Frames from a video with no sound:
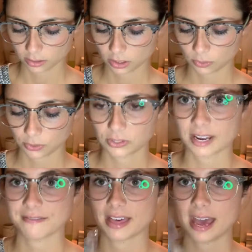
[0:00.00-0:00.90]
So we'll
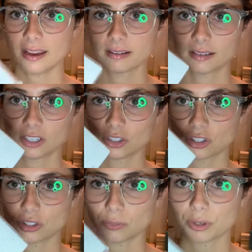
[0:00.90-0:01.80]
save that, and
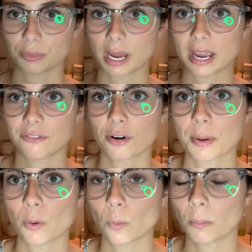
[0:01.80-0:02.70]

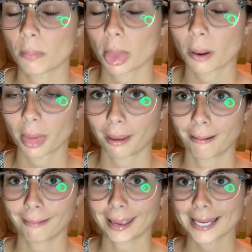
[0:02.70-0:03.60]

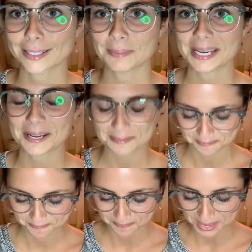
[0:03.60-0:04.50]
can't speak.
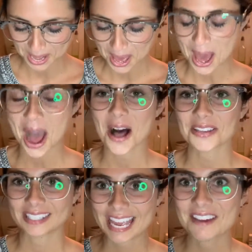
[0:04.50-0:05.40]

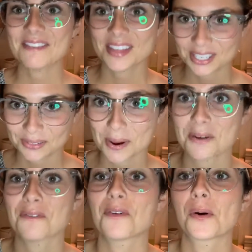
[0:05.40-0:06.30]
I'll save this
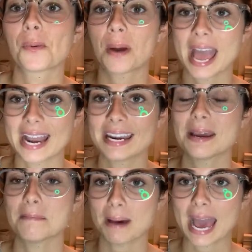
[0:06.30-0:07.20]
one for
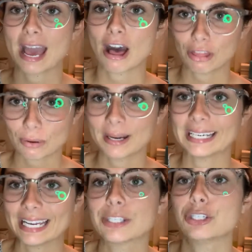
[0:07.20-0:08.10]
when my other
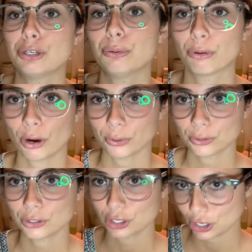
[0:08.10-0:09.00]
one gets too
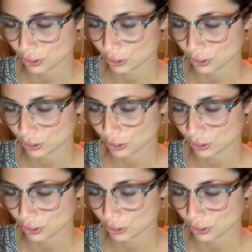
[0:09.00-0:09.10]
gross to